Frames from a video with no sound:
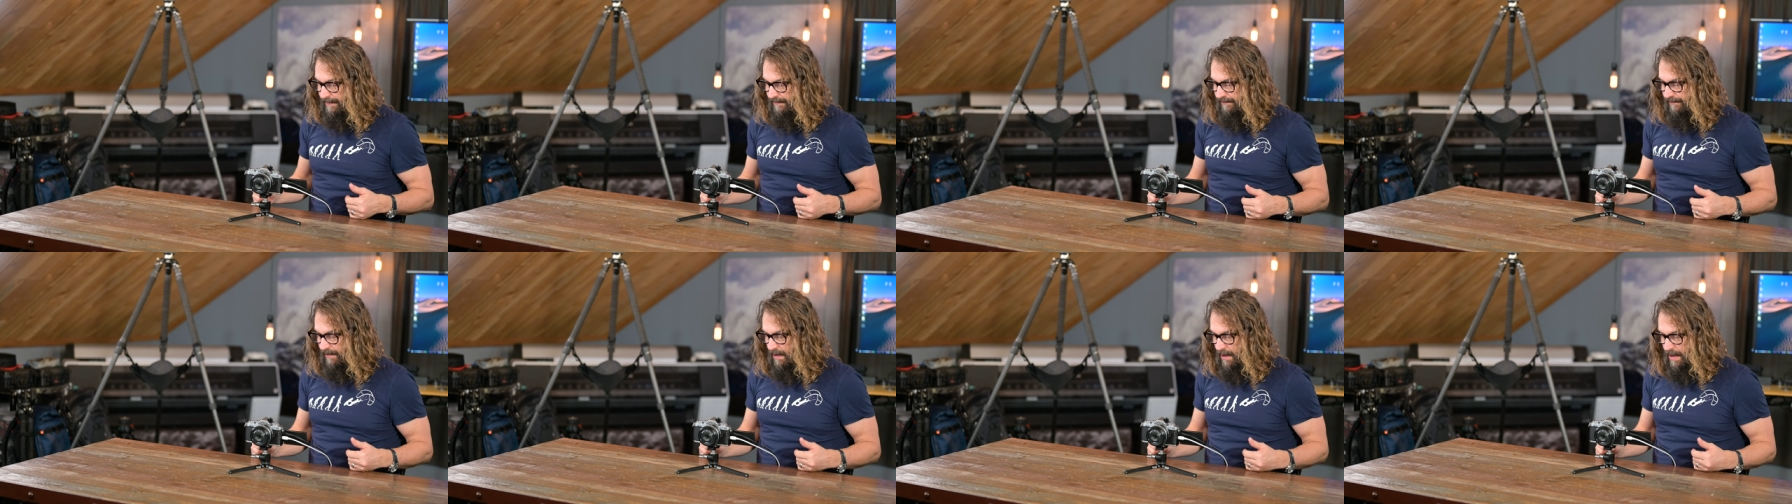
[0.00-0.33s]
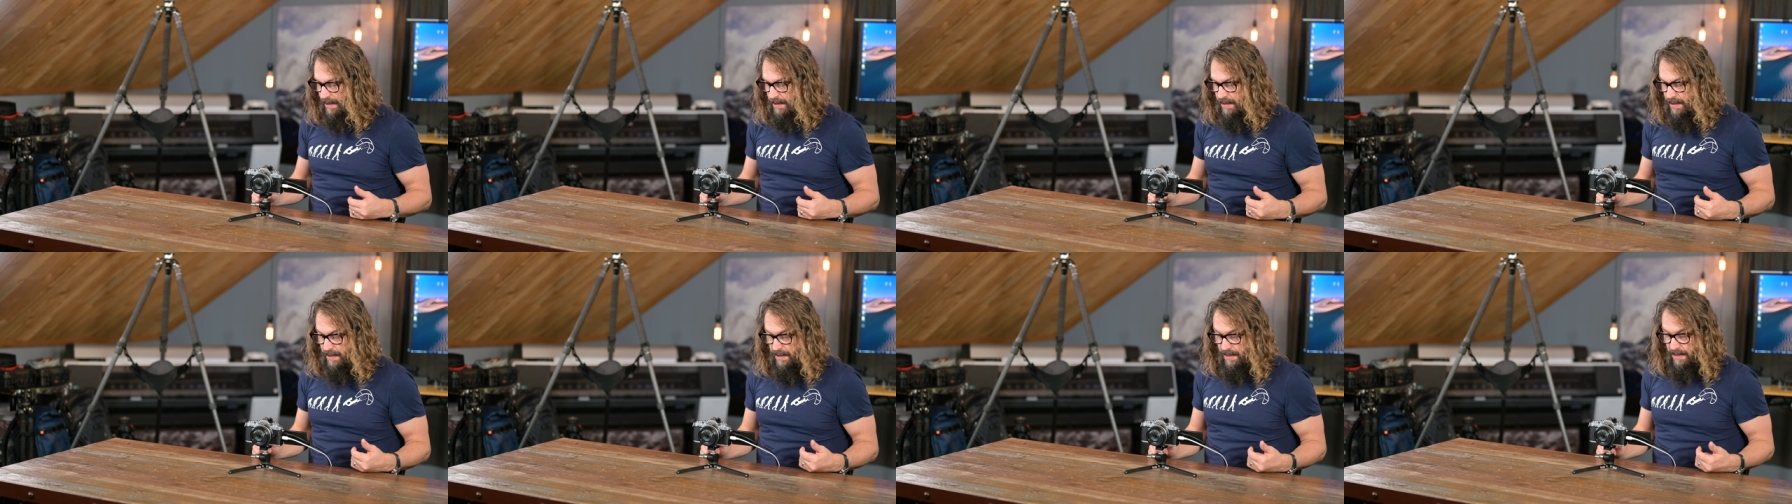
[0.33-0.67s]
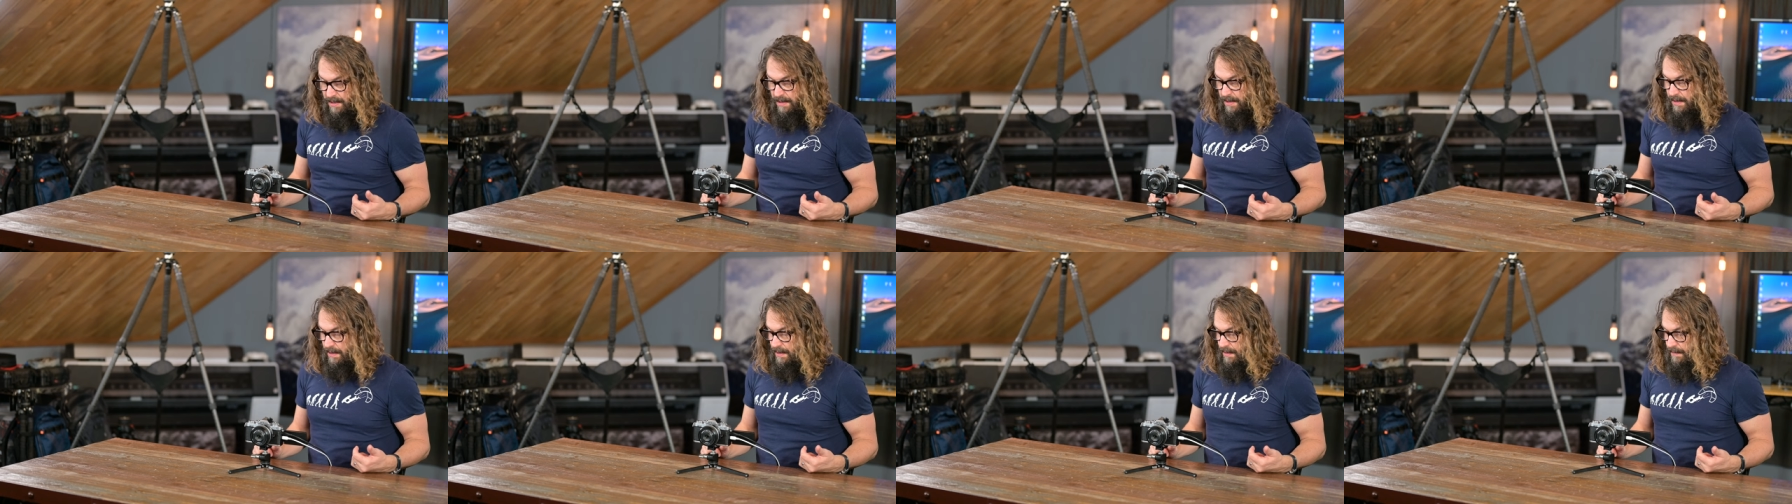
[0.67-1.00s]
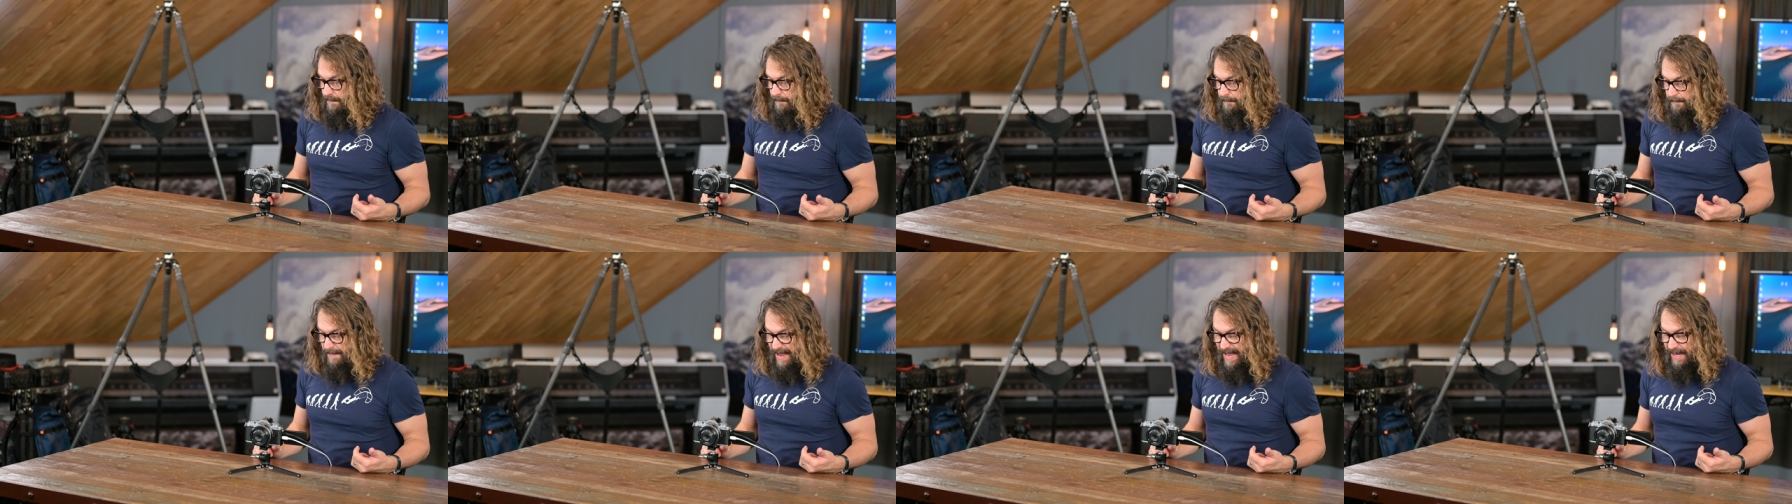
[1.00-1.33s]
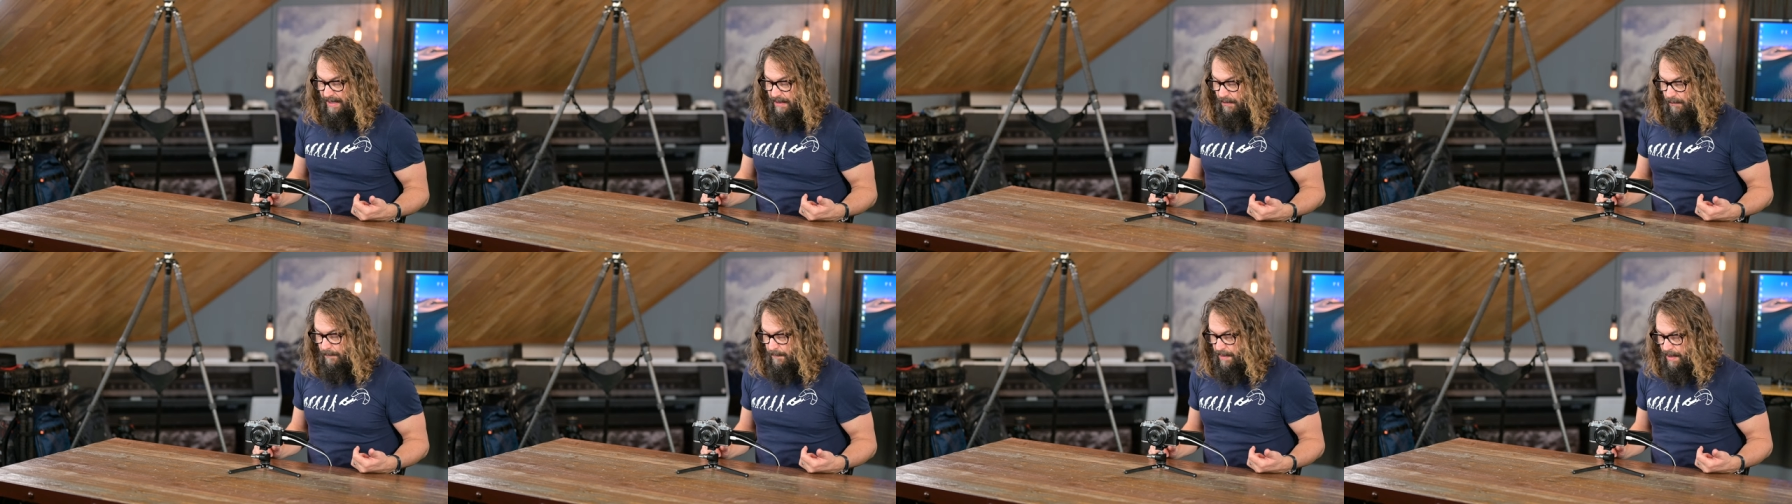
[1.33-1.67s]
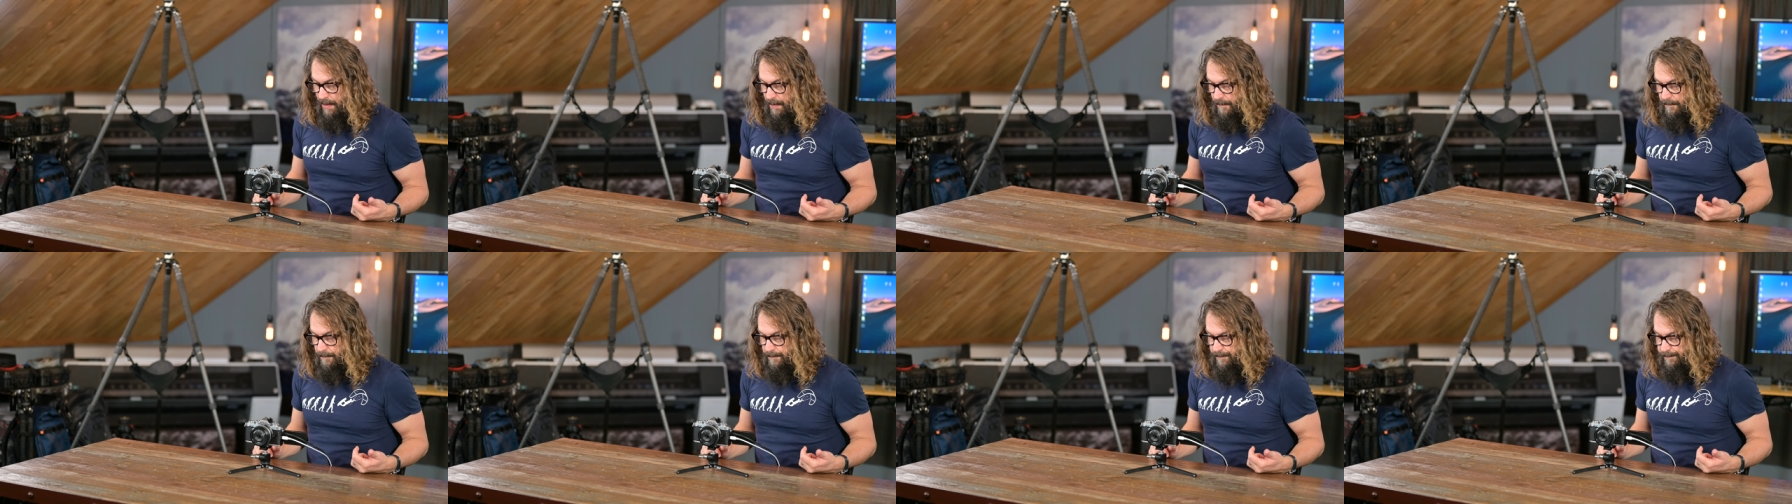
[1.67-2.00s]
it's on manual
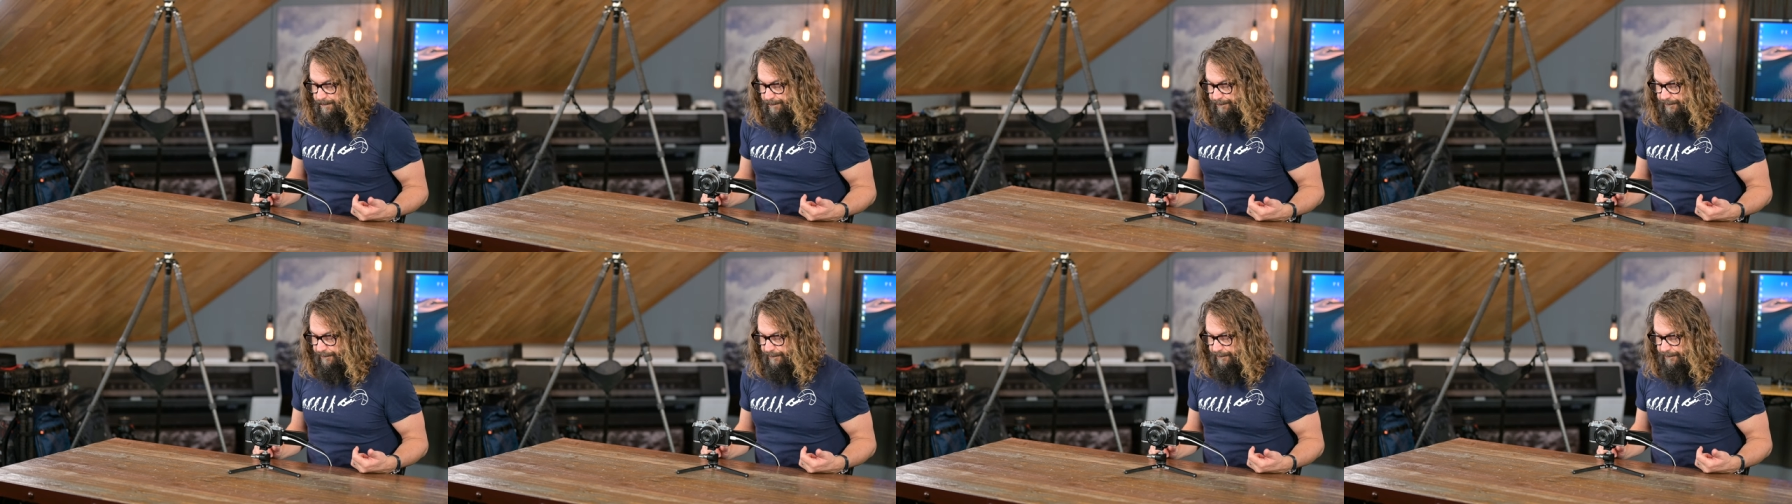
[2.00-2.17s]
mode.